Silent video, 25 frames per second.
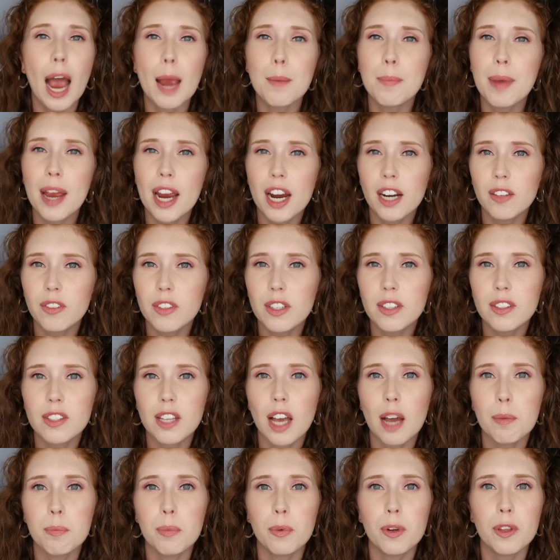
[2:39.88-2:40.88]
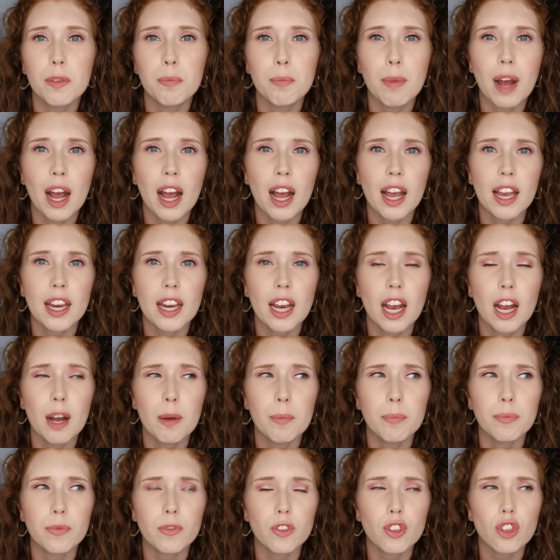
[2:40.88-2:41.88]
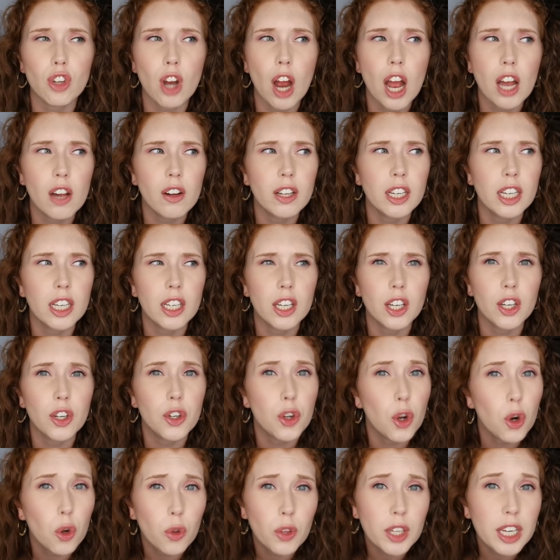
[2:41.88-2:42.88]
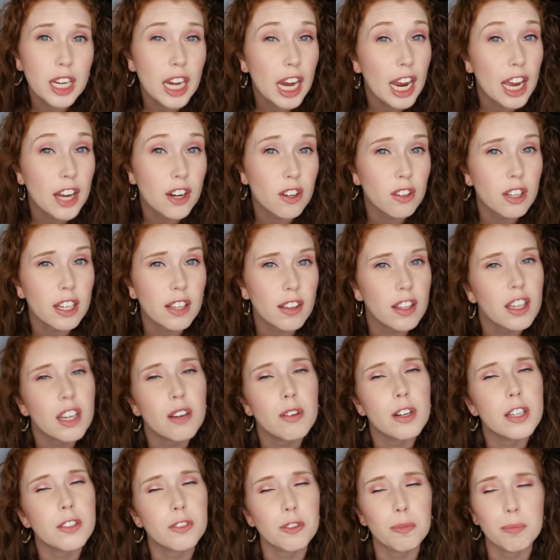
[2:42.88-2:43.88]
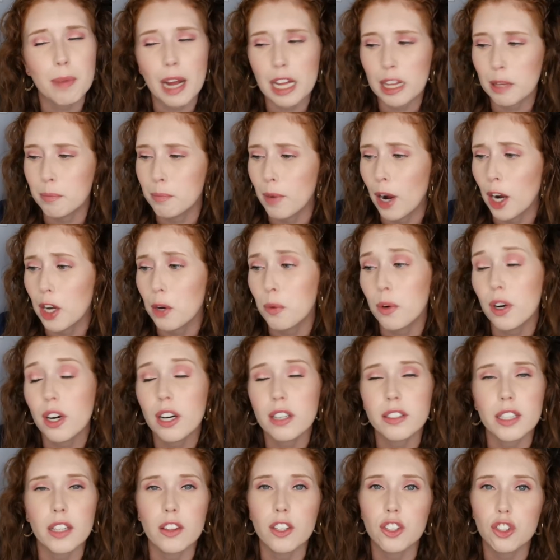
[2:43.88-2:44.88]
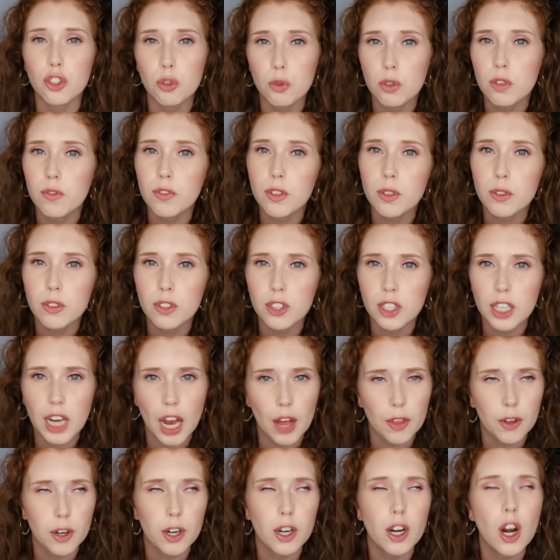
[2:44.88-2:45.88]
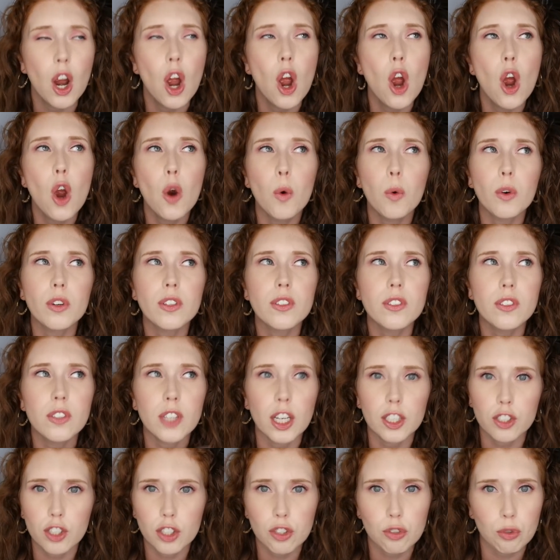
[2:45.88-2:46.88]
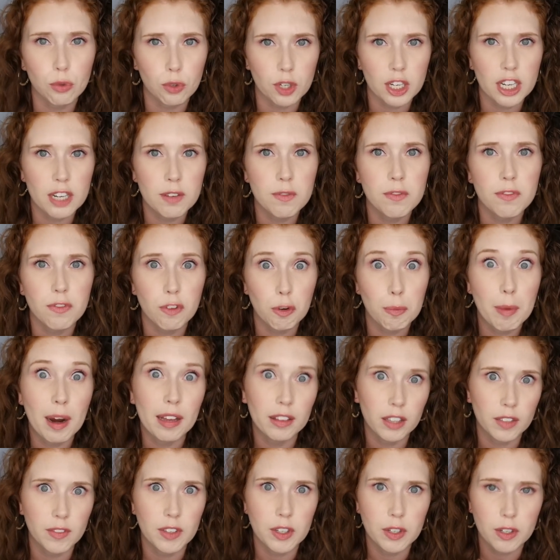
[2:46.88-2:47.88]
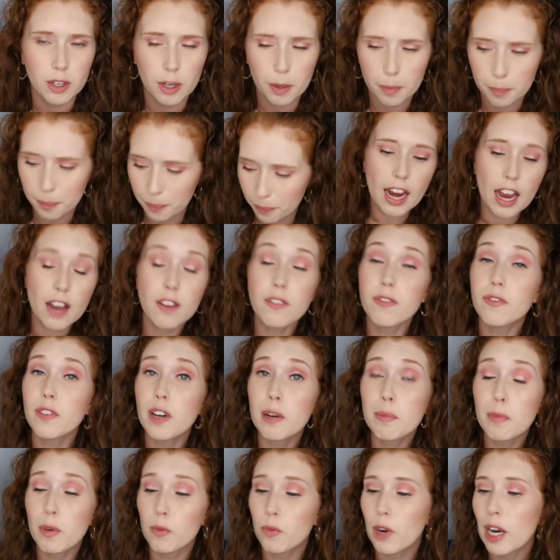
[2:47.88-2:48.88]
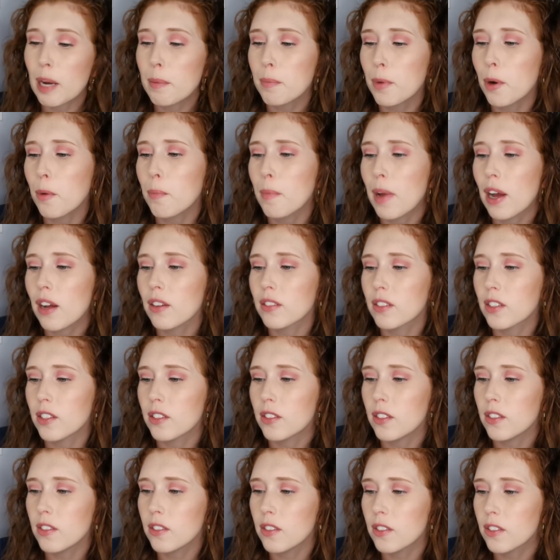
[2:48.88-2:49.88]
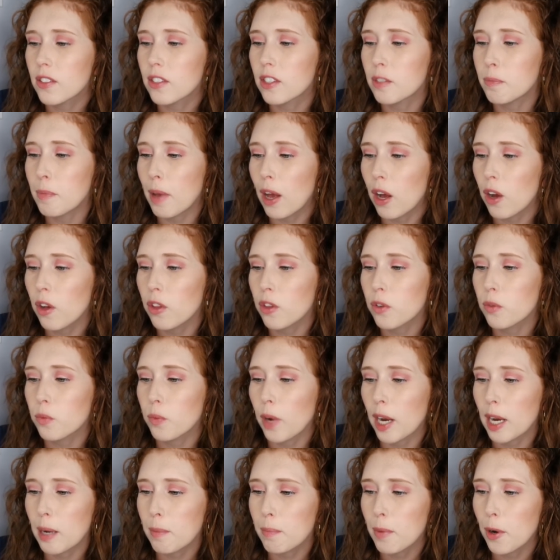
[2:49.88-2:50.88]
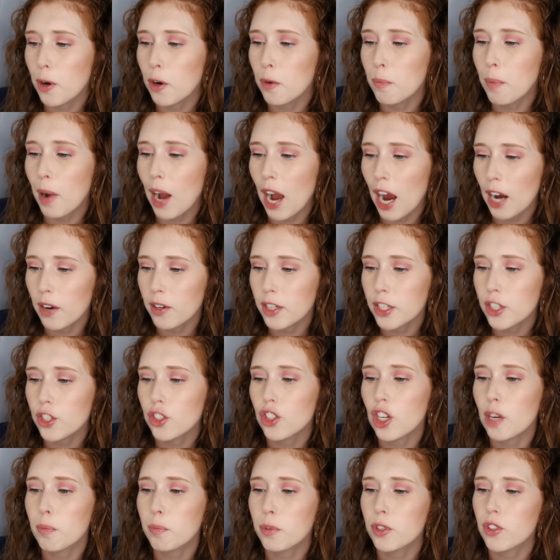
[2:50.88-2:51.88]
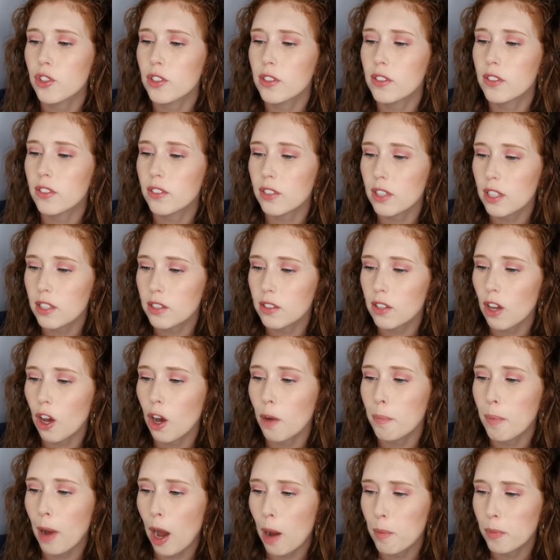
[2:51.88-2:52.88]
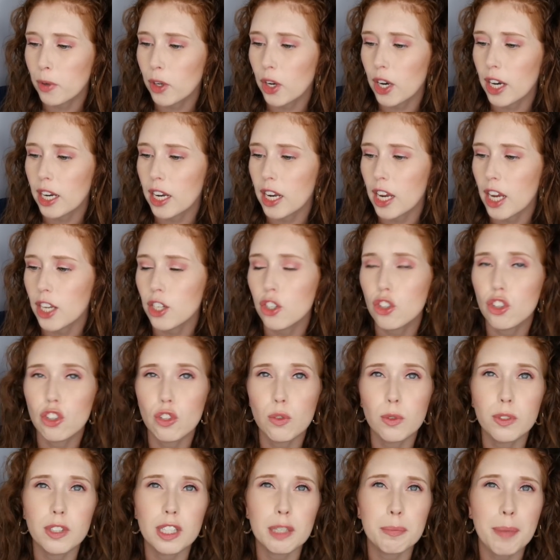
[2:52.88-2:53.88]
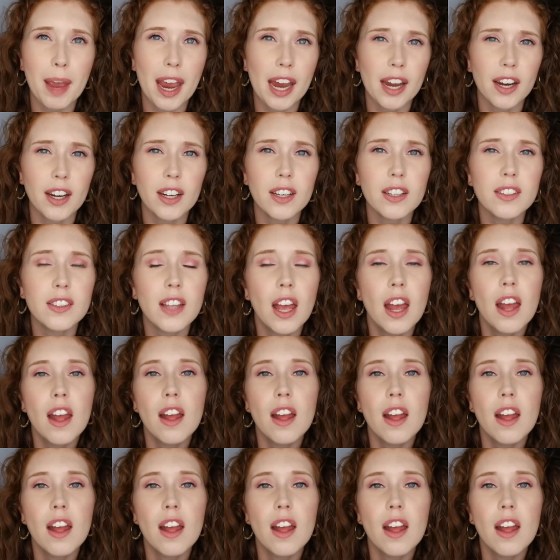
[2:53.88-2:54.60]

I paired this up with my um, chocolate and cannoli candle, I think it was, from Bath & Body Works, and the two of those together were such a dream for my living room. I have from Rainbow Melts, this is the Smell the Rainbow Pirate Ship, which is sea salt, pomegranate, and juicy pears.